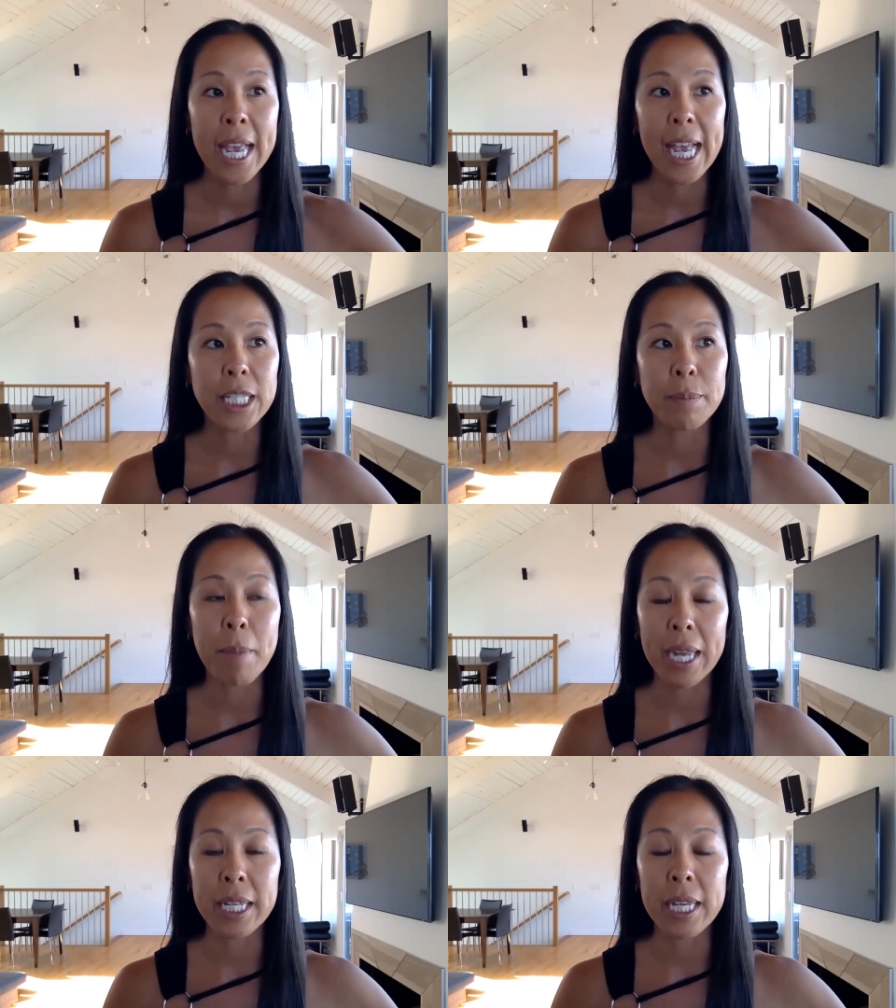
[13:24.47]
as
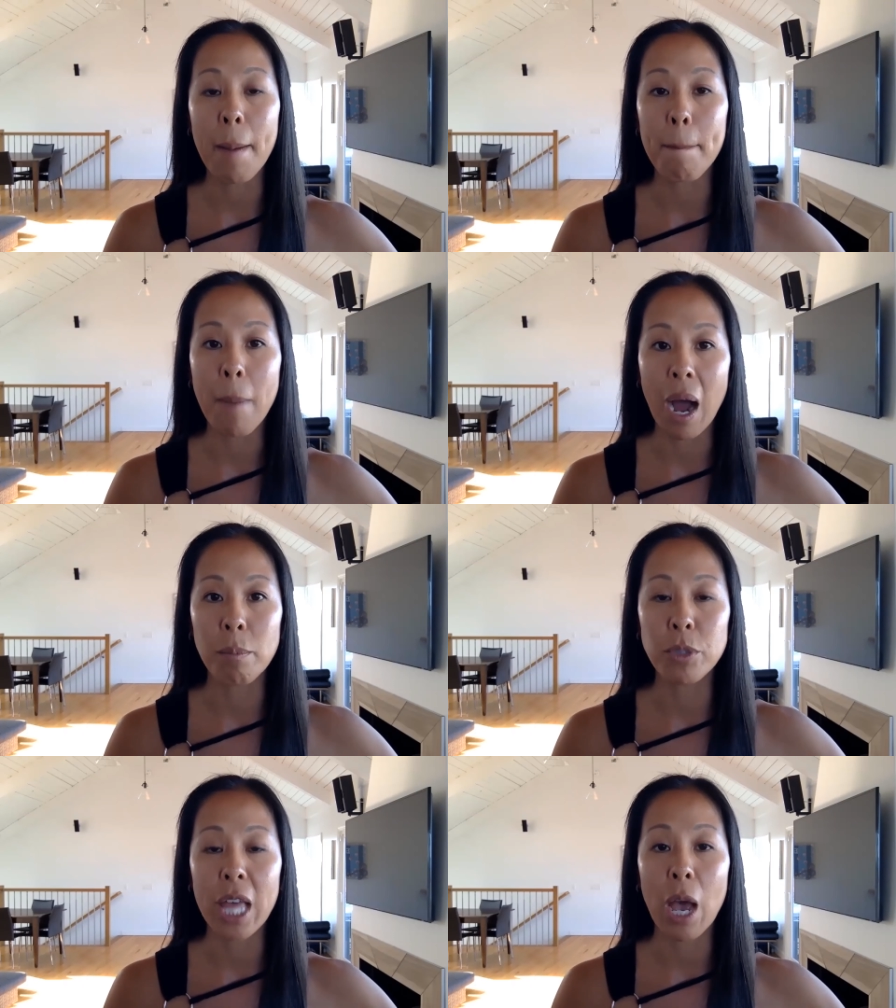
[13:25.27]
many
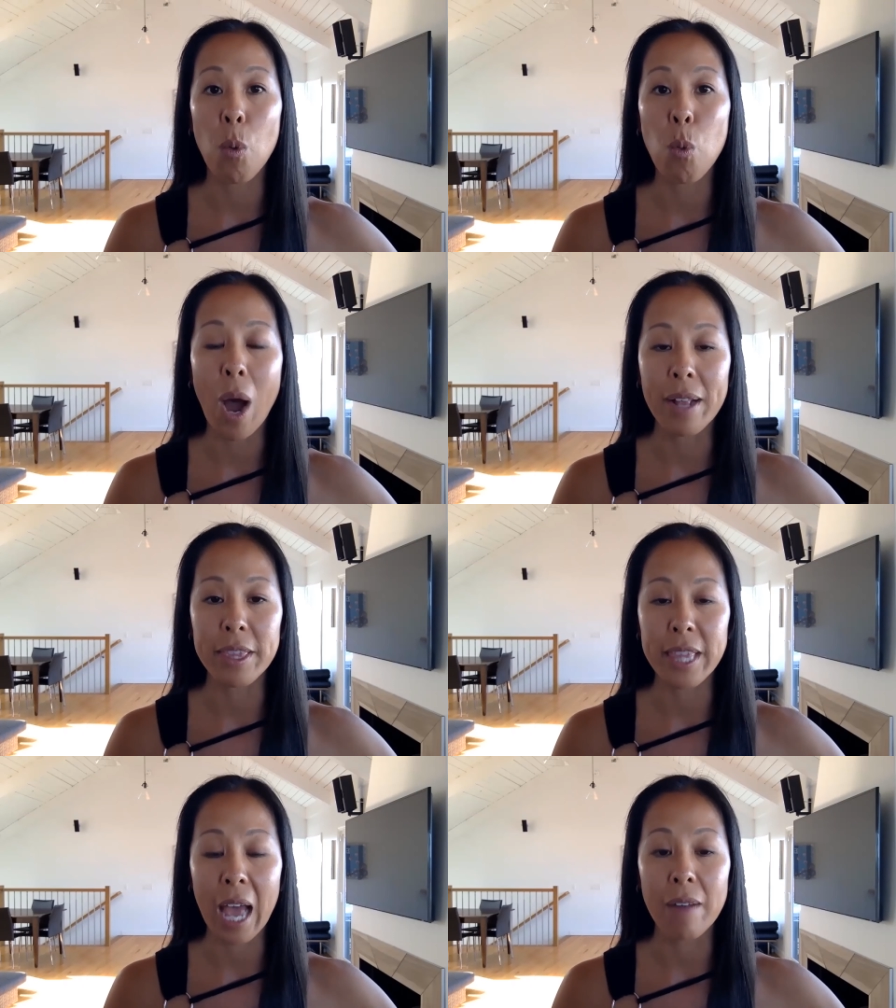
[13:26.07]
moms that want
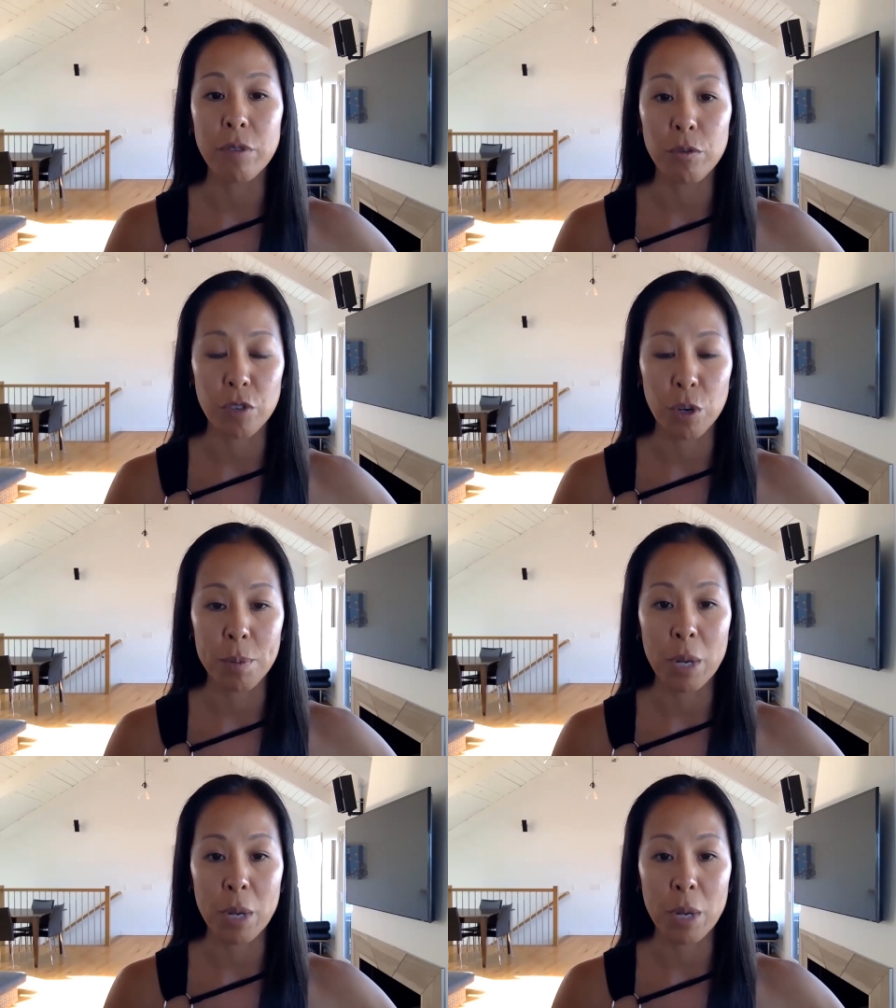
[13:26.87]
that fulfillment,